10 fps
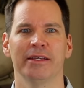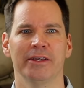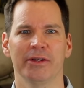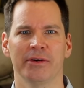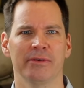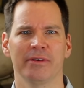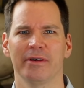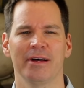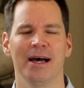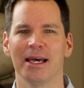you know,
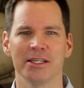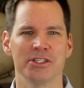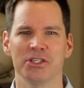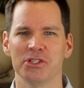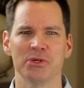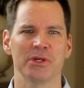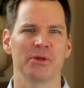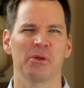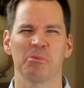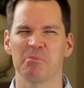how did you do it? You
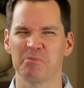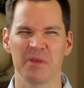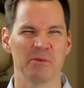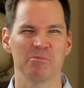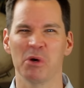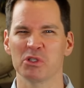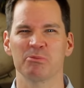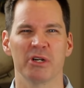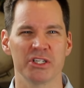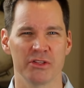know, the
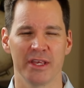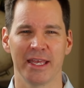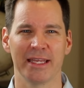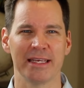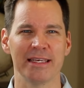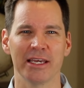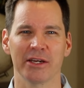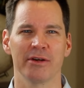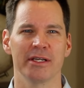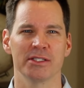most pressure that any
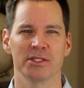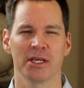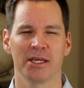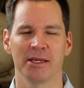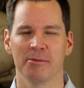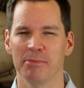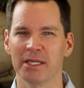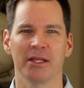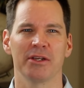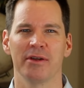kicker has
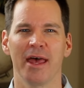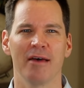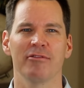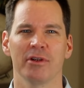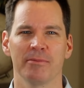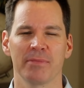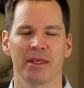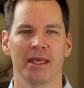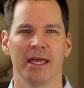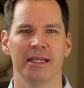been under ever.
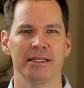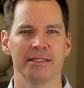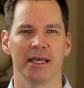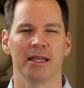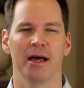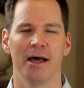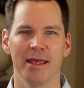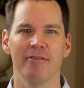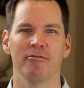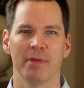And he said, I
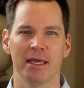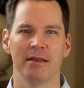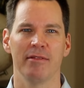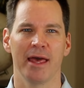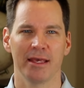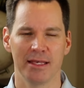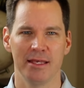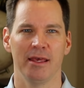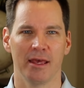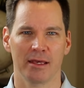have made that
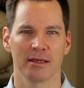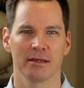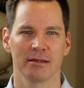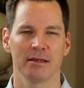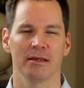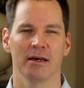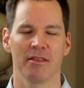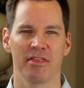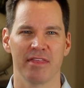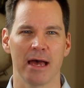kick a
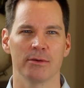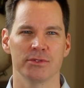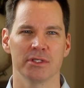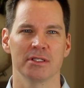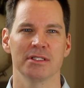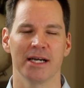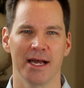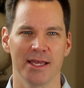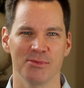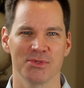thousand
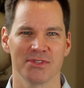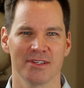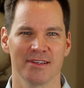times.